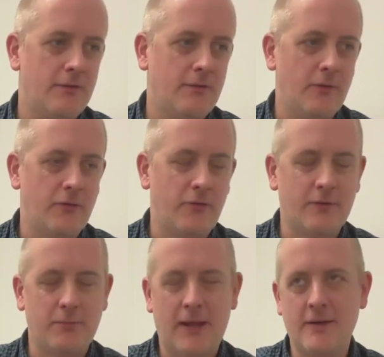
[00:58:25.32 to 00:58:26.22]
in terms of
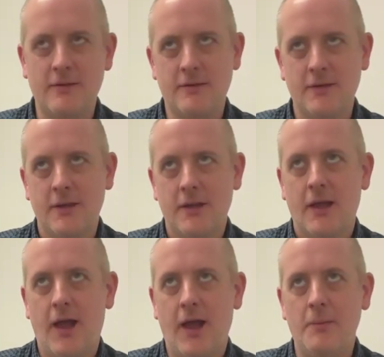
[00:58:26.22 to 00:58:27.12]
explainers.
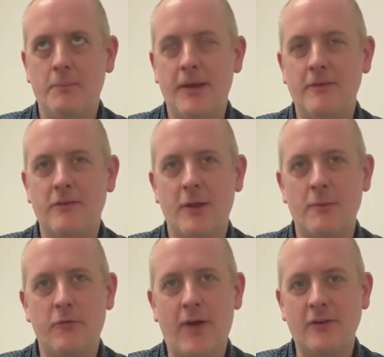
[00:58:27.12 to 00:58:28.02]
But in
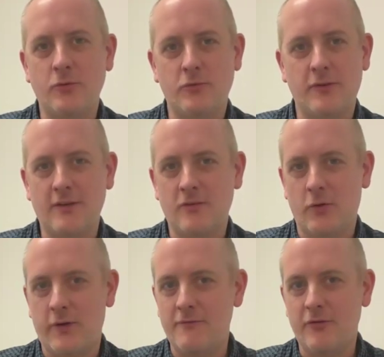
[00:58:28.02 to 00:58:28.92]
terms of actual
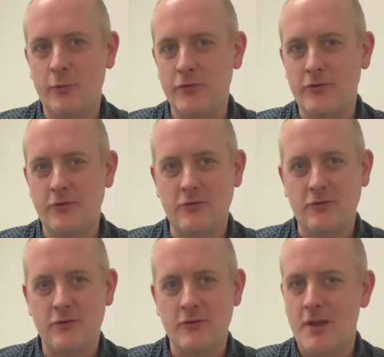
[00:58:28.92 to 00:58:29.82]
TikTok
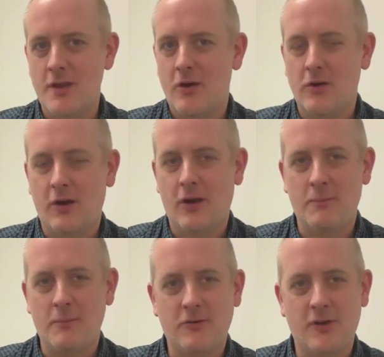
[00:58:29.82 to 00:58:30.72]
influencers on
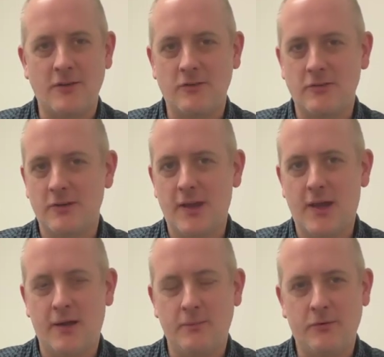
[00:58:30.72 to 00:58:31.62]
climate change,
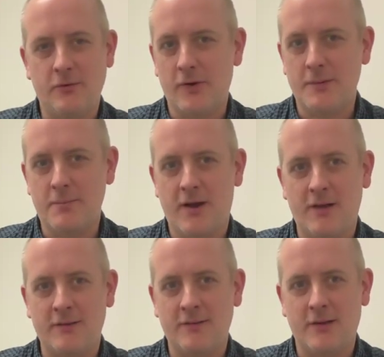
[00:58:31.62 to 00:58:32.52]
sorry,
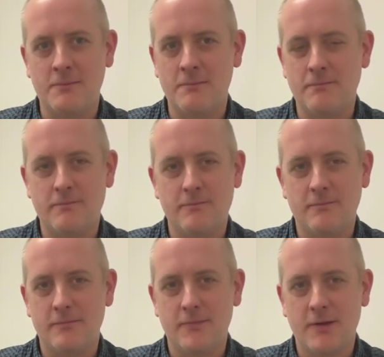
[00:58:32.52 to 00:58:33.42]
pass.
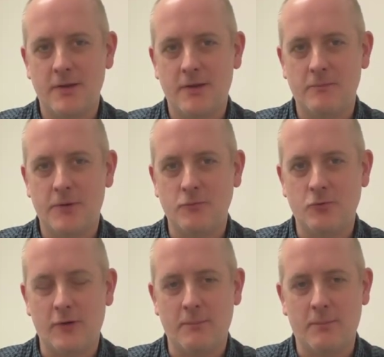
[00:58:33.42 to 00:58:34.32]
I'm
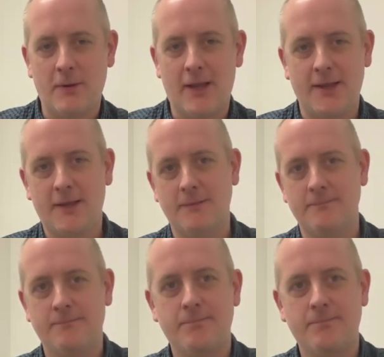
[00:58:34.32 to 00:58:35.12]
drawing a blank here.